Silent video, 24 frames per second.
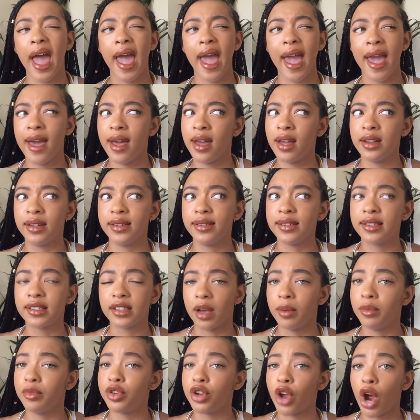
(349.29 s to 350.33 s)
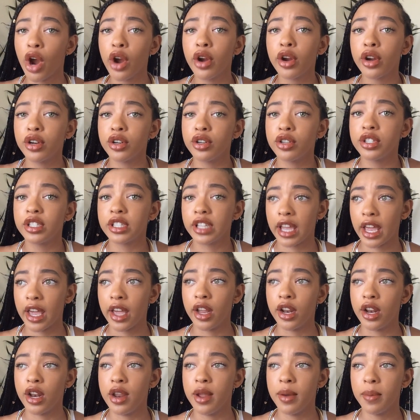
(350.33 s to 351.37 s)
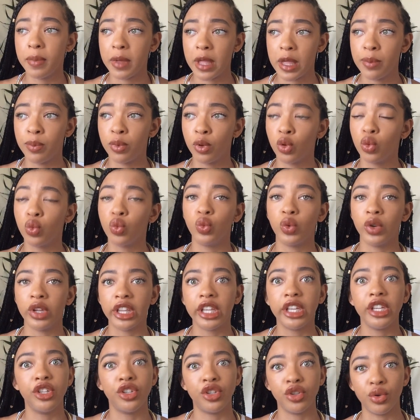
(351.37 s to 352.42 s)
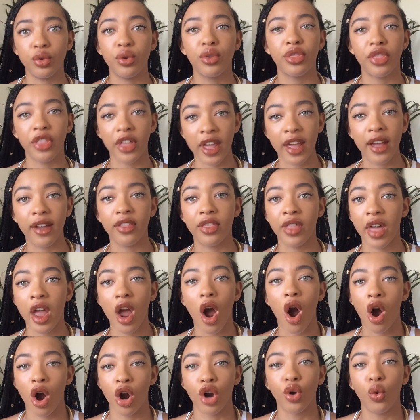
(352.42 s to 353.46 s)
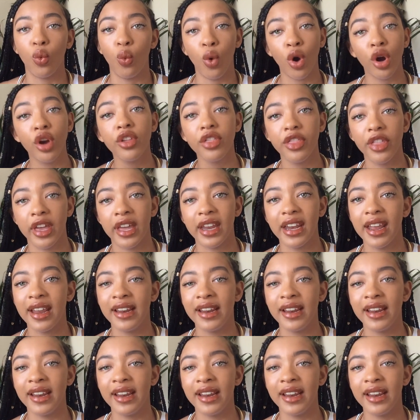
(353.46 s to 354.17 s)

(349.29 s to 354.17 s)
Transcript: and some darker skinned people really do think they aren't worth it.